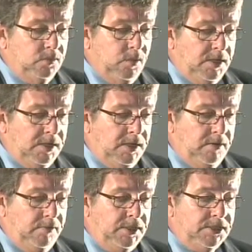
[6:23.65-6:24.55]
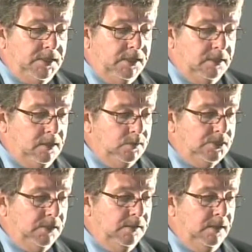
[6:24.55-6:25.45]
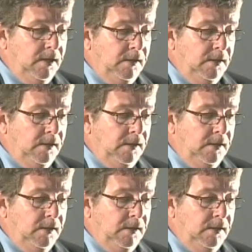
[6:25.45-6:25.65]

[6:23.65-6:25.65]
one day reach the conclusion